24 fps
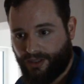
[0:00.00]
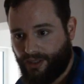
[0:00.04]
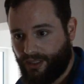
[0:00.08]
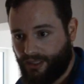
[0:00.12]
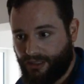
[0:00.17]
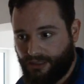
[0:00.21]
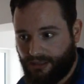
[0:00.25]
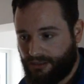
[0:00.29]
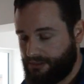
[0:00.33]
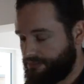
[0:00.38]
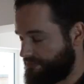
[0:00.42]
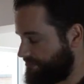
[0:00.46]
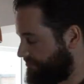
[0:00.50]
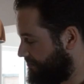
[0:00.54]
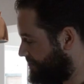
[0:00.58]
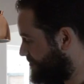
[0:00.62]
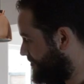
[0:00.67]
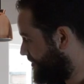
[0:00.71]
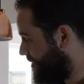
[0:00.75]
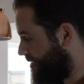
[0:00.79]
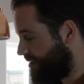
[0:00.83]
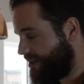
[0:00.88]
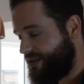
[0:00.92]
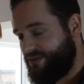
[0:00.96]
to touch things,
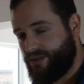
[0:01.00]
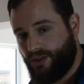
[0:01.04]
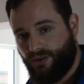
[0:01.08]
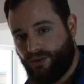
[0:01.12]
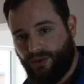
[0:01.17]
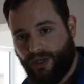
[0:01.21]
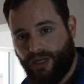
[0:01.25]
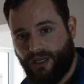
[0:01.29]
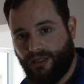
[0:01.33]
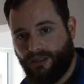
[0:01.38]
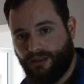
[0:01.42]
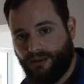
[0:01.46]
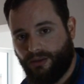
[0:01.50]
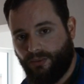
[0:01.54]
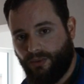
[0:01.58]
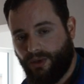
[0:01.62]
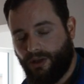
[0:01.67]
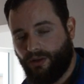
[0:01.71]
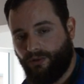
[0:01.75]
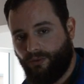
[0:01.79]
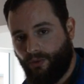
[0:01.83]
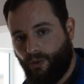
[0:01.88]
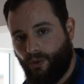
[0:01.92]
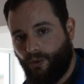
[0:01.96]
he leaves a trace
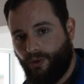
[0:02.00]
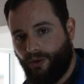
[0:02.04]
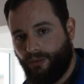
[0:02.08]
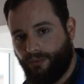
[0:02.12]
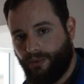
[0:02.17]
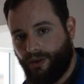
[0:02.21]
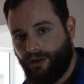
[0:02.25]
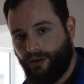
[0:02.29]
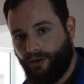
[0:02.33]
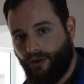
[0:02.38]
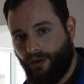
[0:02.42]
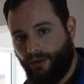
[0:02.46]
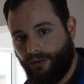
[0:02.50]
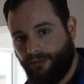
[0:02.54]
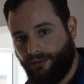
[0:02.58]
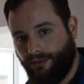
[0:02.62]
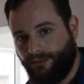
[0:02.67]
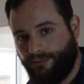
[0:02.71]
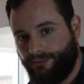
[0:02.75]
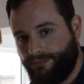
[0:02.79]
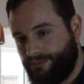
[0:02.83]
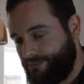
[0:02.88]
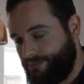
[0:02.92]
that we can follow up later on.